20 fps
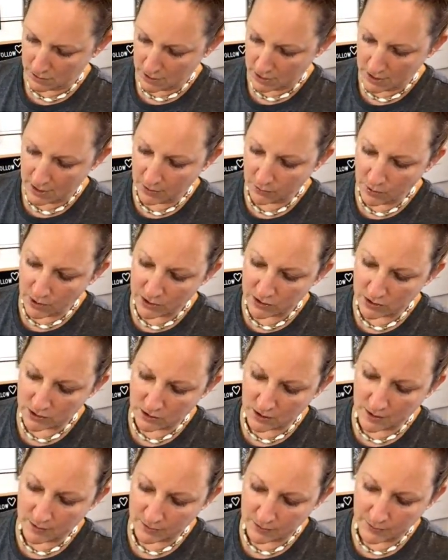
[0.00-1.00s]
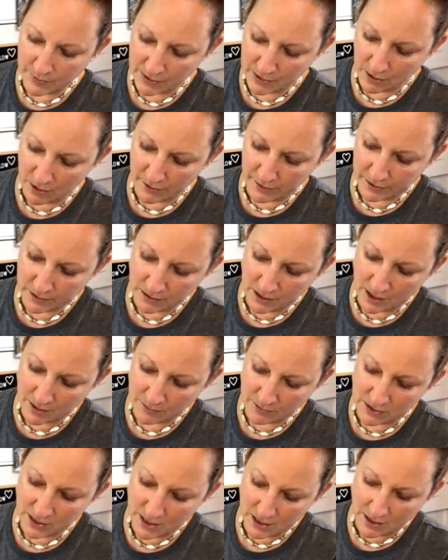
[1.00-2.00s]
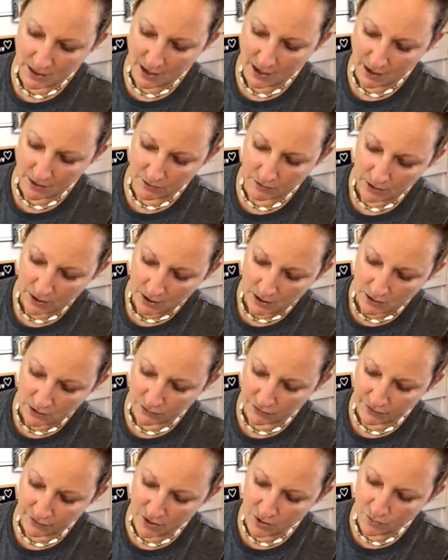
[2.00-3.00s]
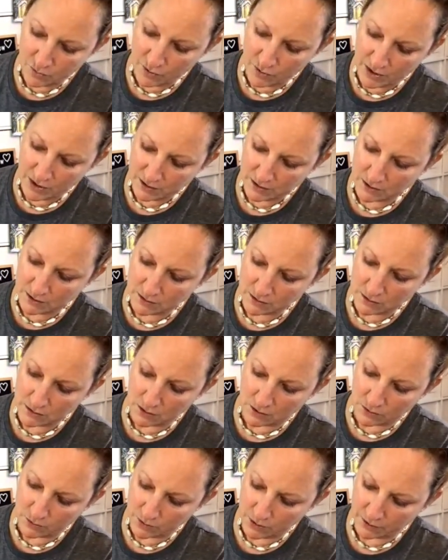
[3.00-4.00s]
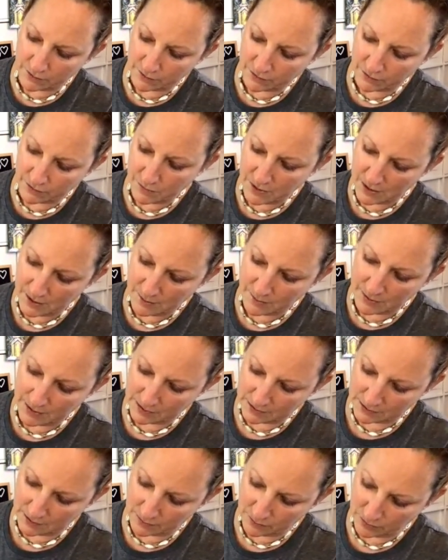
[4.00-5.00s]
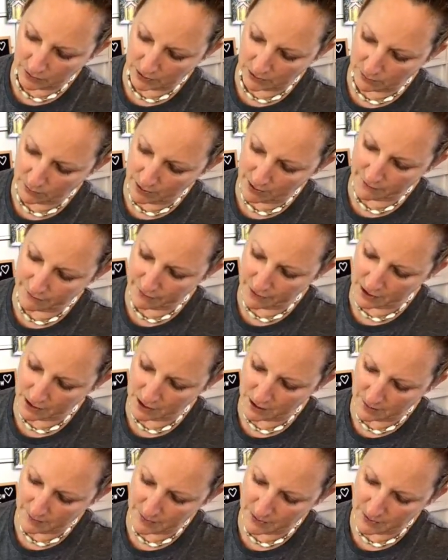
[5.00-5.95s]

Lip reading: Now watch this. I've spent all this time saying how the foam ones don't work for me because I'm really rough on them.